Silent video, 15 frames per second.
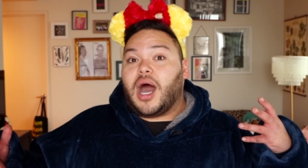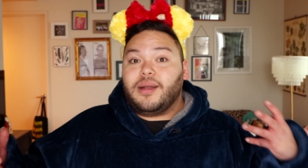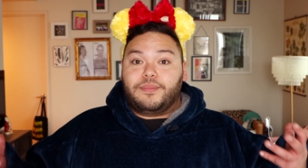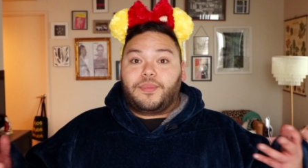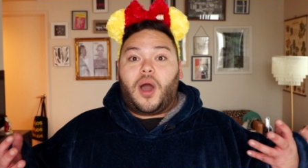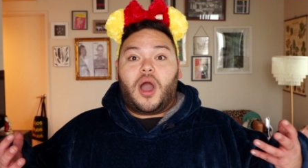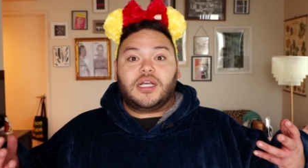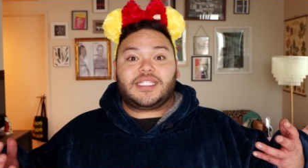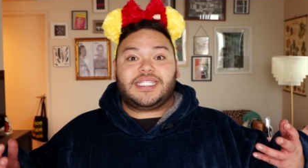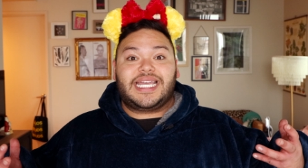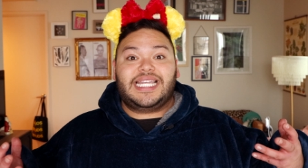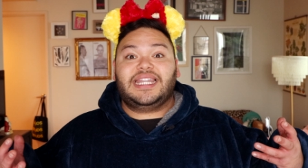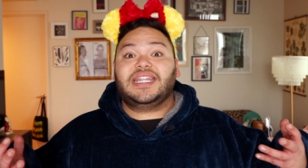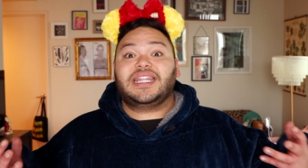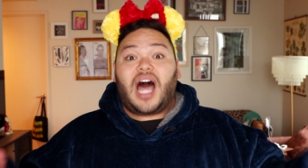unbox
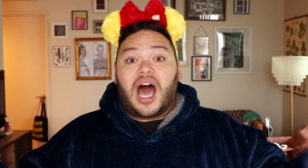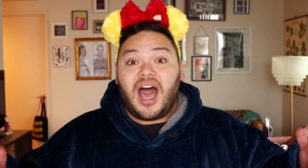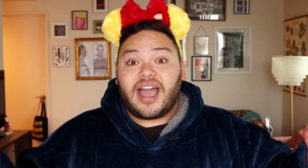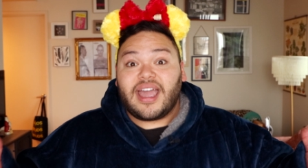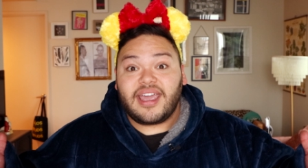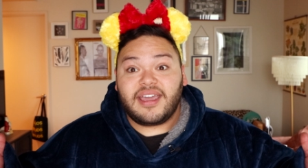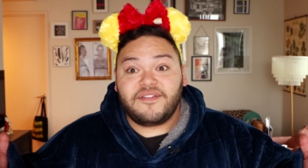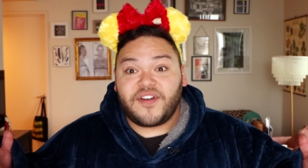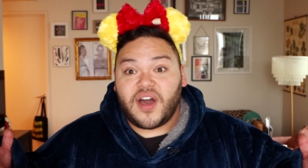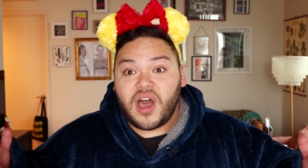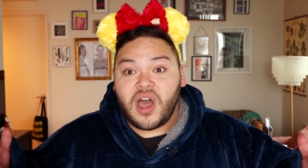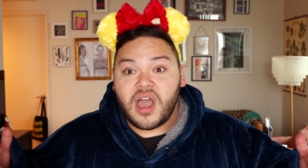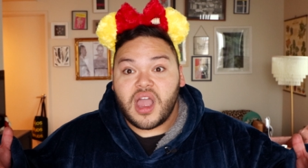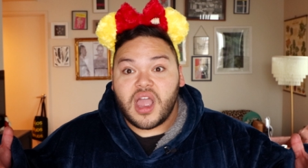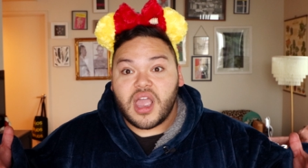it live
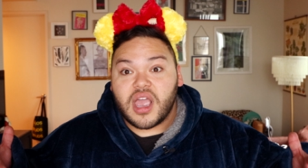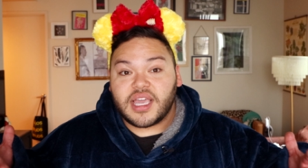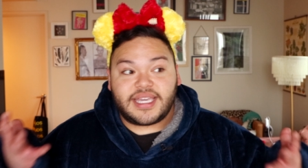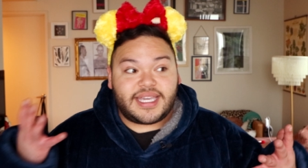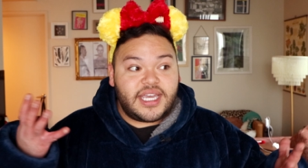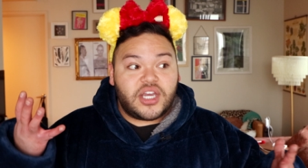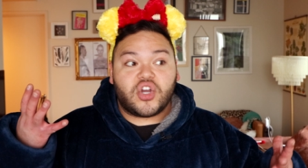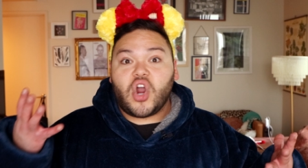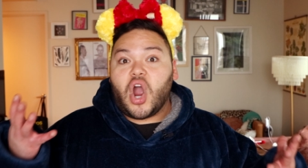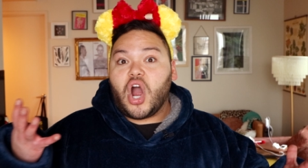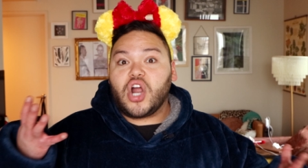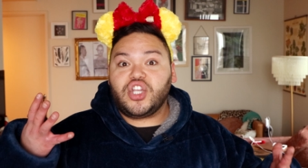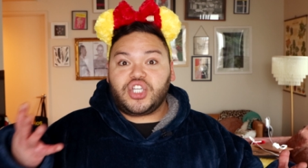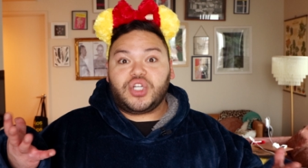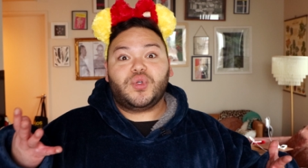here
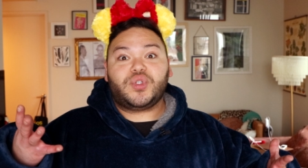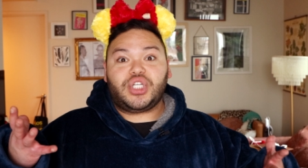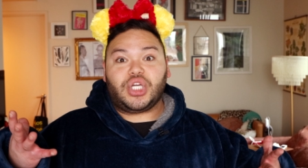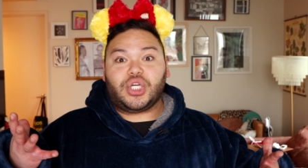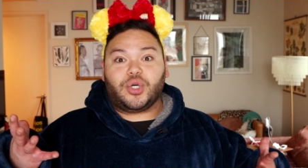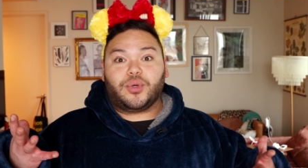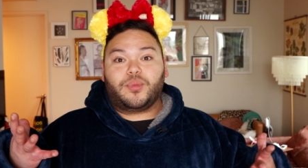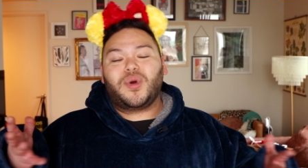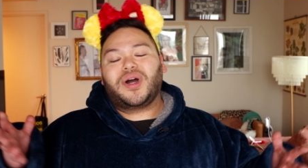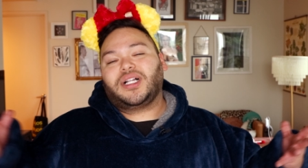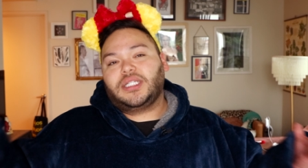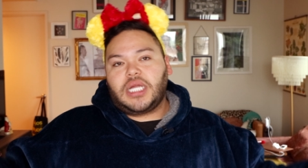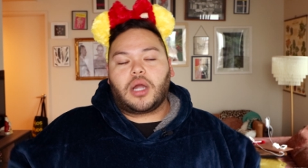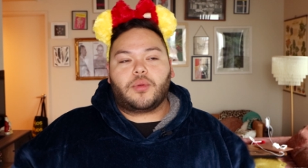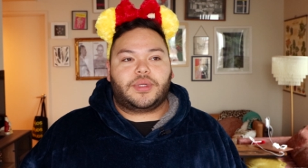on YouTube.
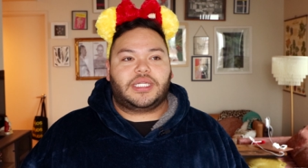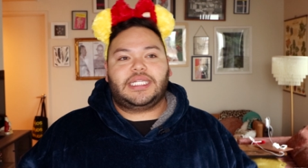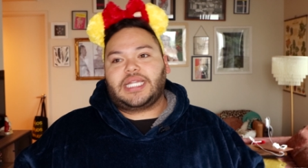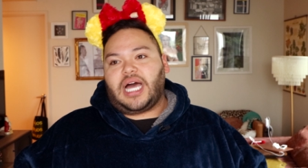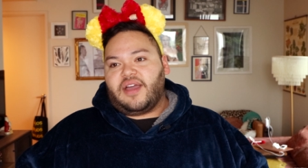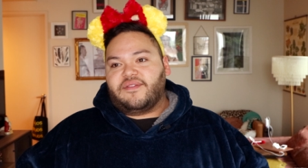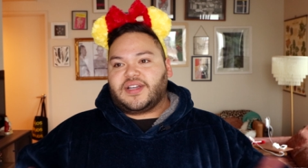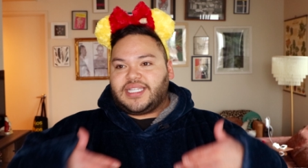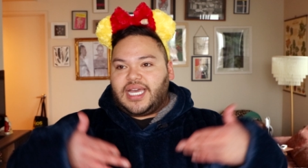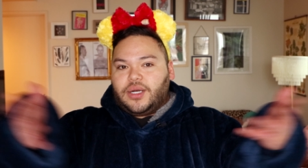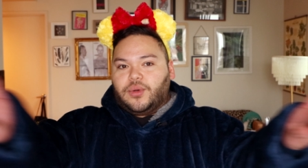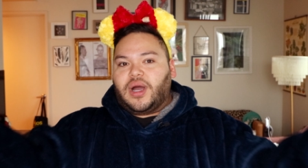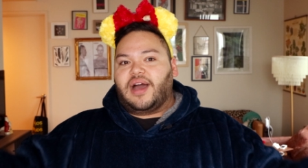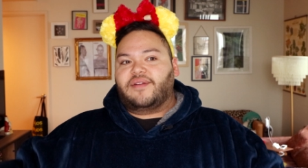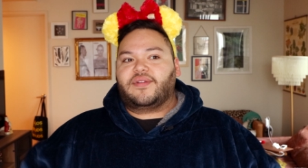Well, not really live because I
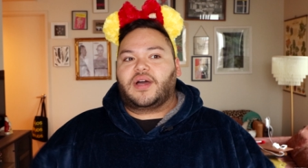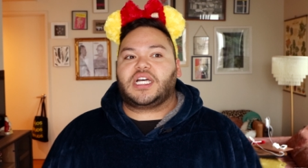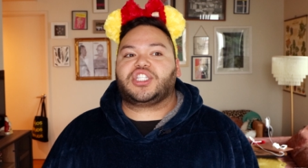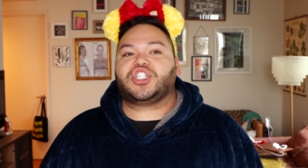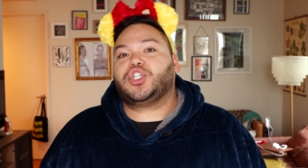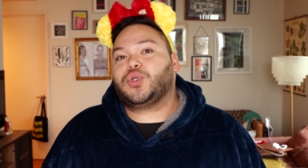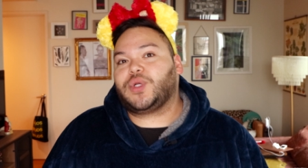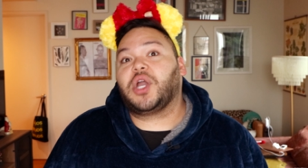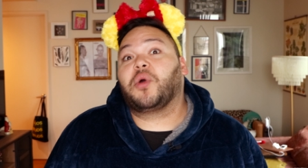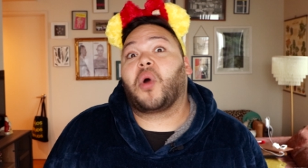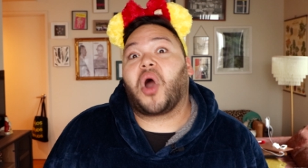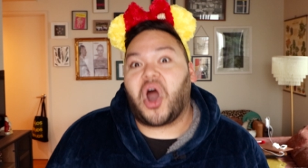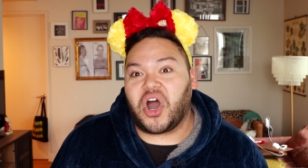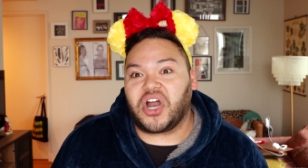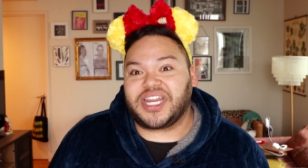don't have a
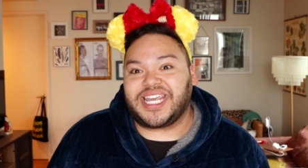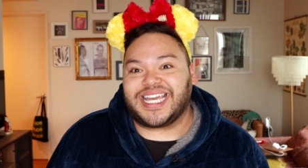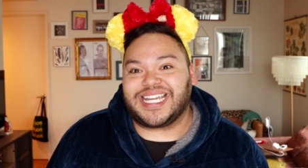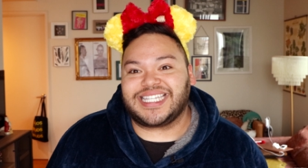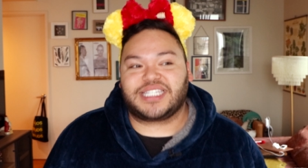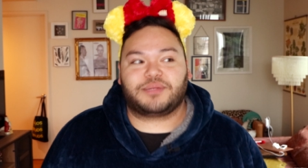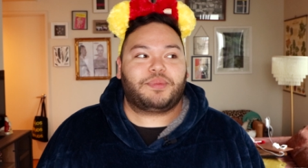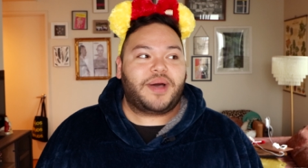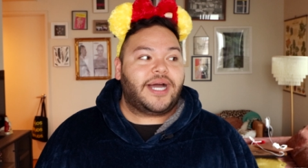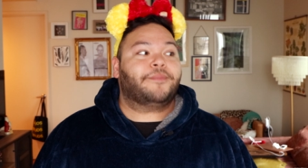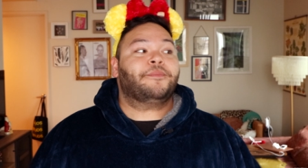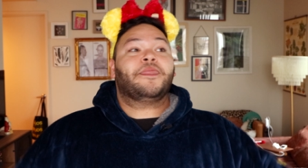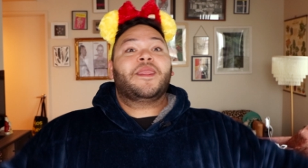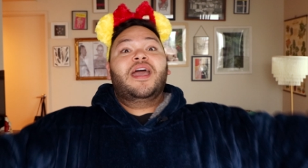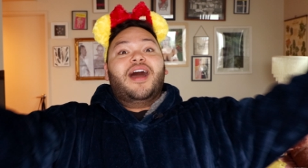studio audience,
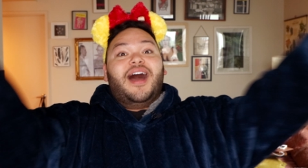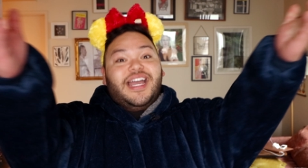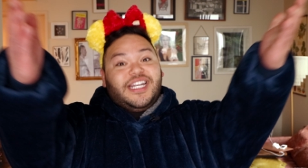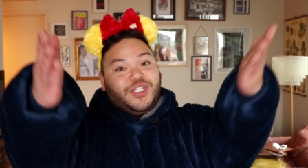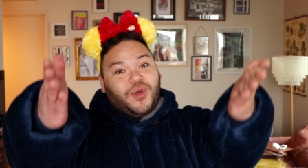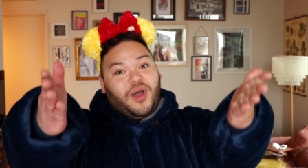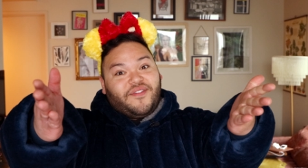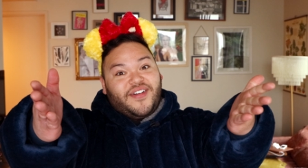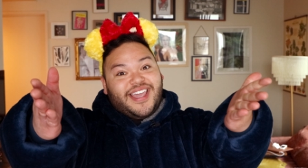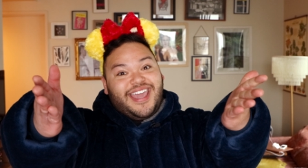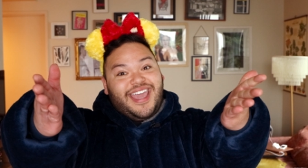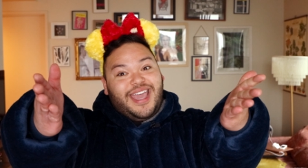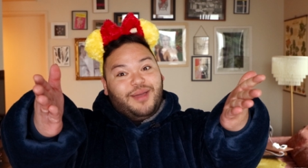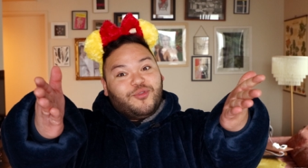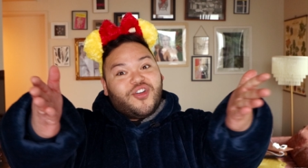but I do have a
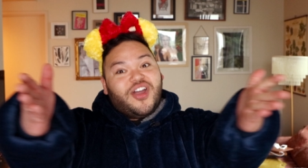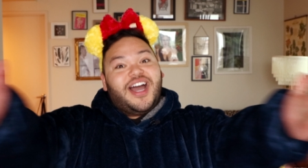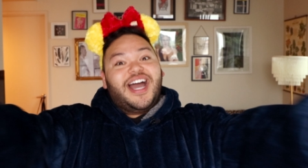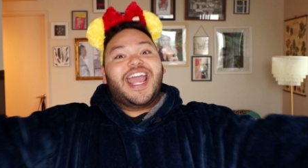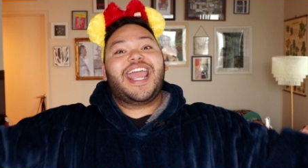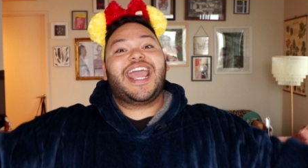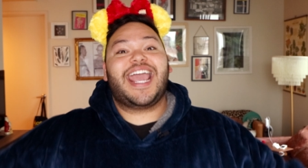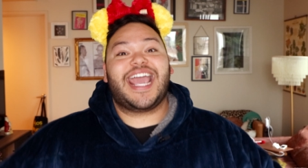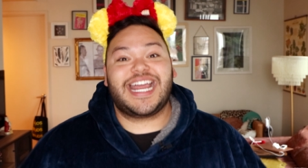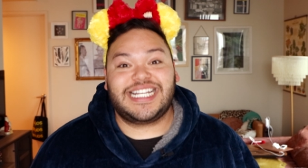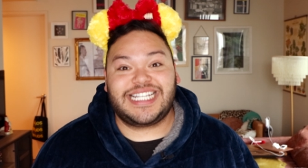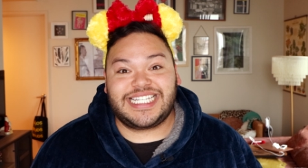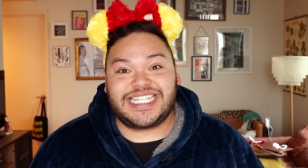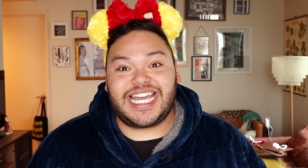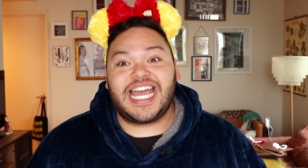camera
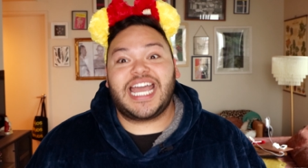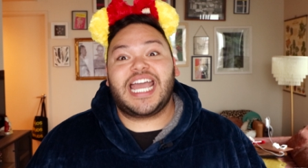and